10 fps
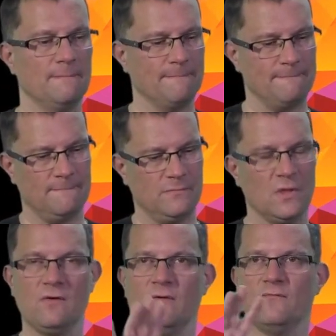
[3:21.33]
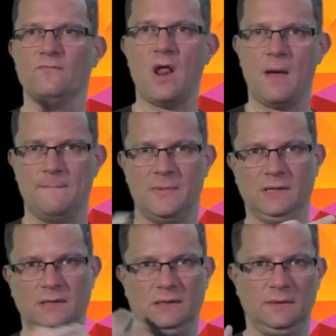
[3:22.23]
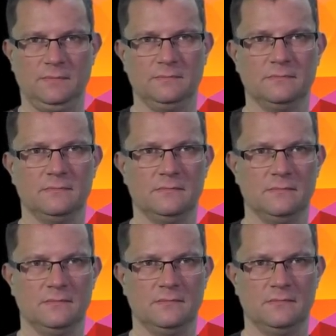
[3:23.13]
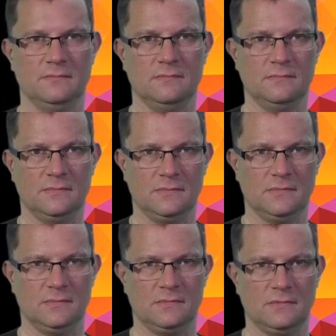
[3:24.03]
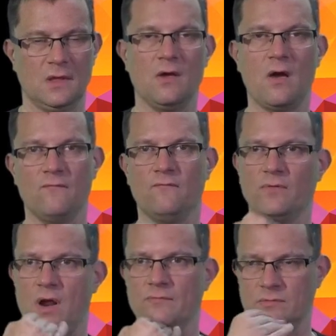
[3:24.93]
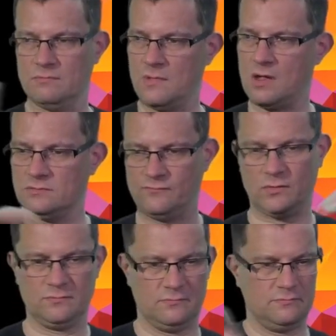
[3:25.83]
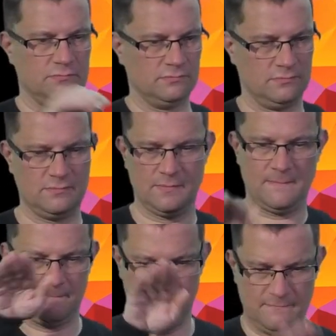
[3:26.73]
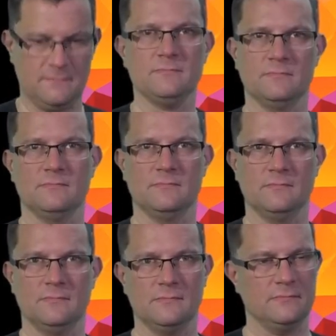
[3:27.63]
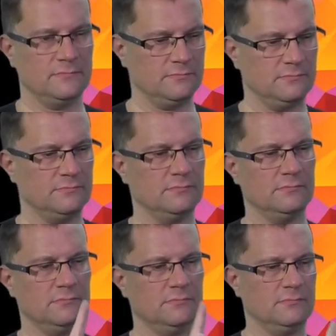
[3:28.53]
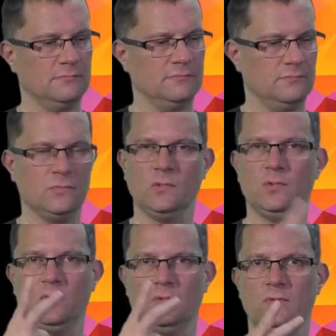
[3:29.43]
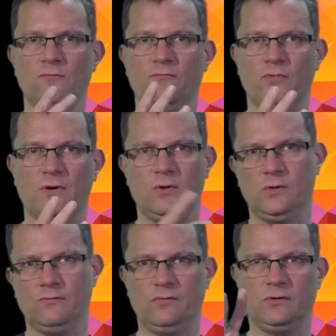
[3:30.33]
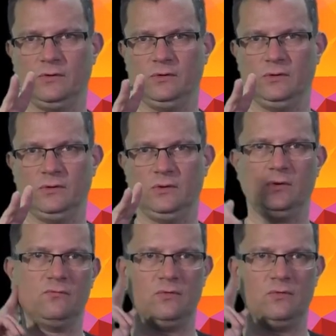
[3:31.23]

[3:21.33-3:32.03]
And the third one for family members. We set out the questionnaire and received a lot of answers. As for version 1, 24 people with deafblindness participated.